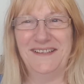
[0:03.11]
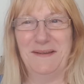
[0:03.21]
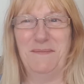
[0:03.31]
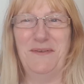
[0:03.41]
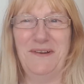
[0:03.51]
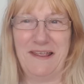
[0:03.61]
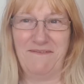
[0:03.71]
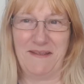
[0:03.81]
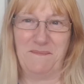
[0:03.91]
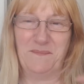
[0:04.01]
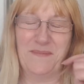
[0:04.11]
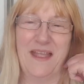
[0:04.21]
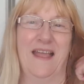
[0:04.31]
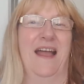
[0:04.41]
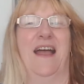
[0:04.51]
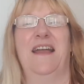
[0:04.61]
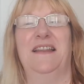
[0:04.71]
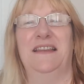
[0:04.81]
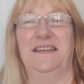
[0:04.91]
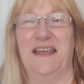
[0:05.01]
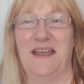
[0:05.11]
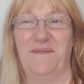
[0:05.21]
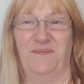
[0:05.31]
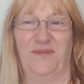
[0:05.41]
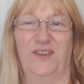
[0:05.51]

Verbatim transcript: Simple Living and uh,